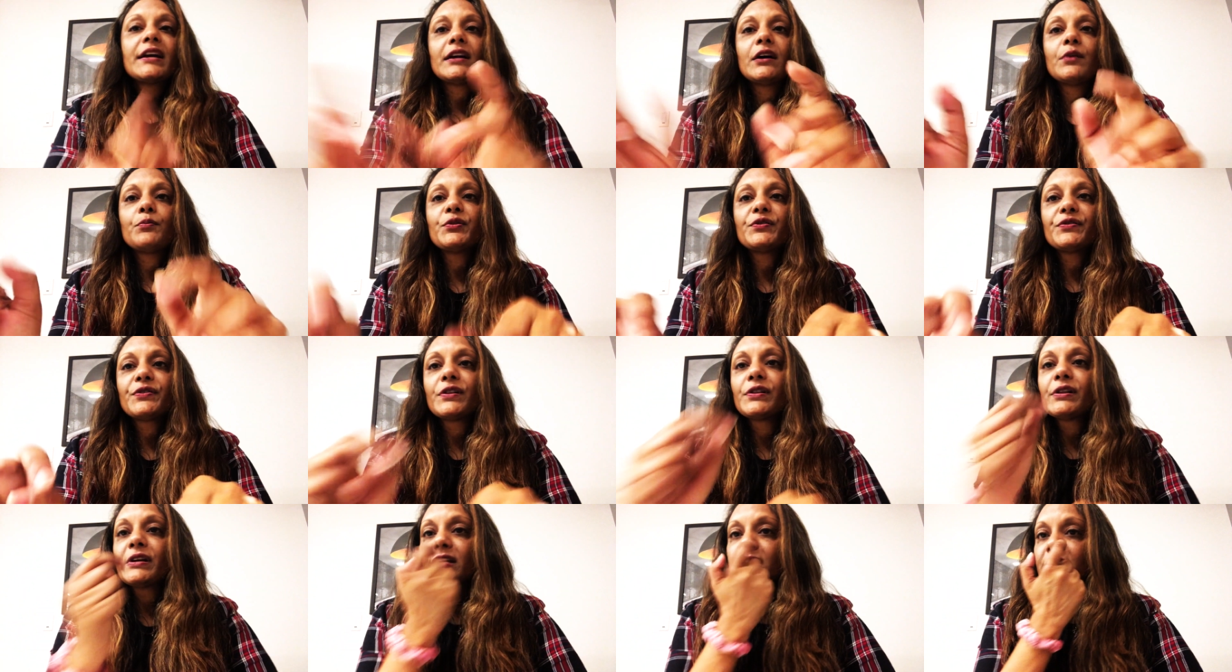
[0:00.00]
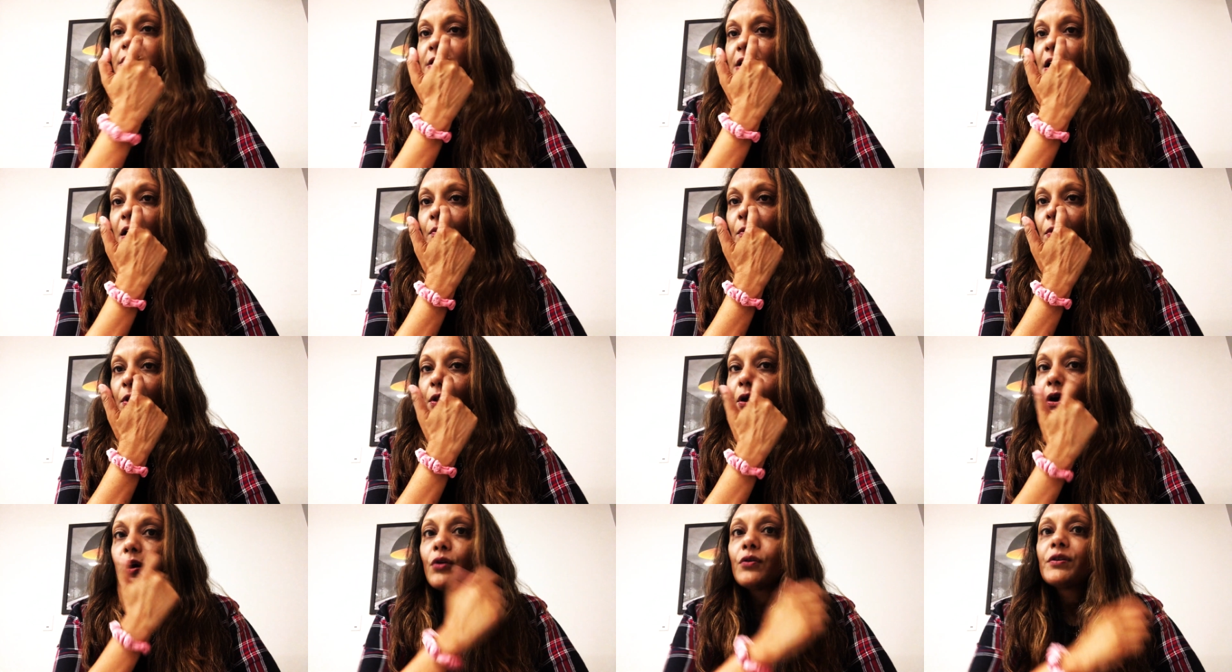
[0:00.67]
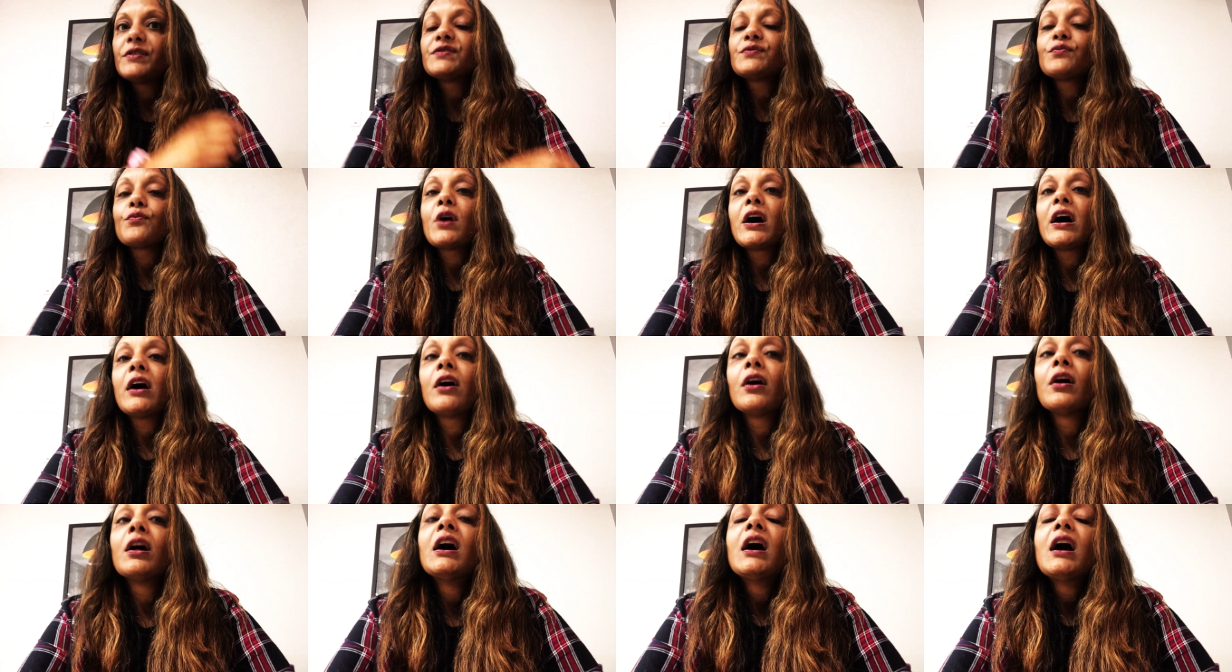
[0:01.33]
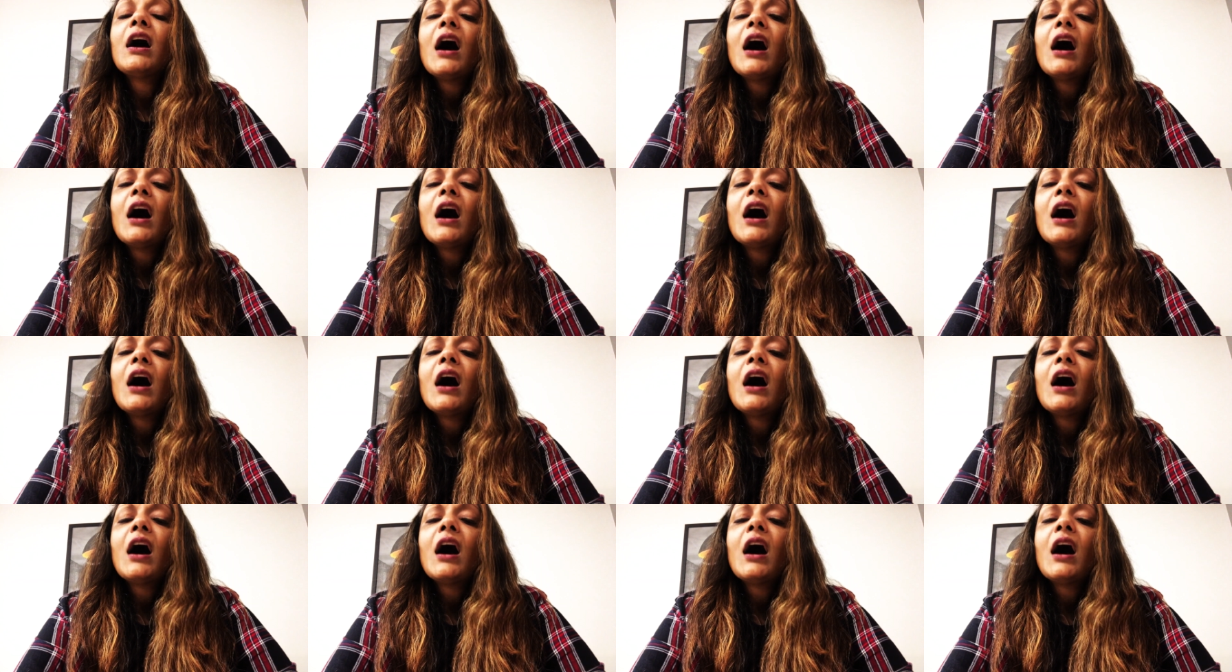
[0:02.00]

I'll put the links down below as well.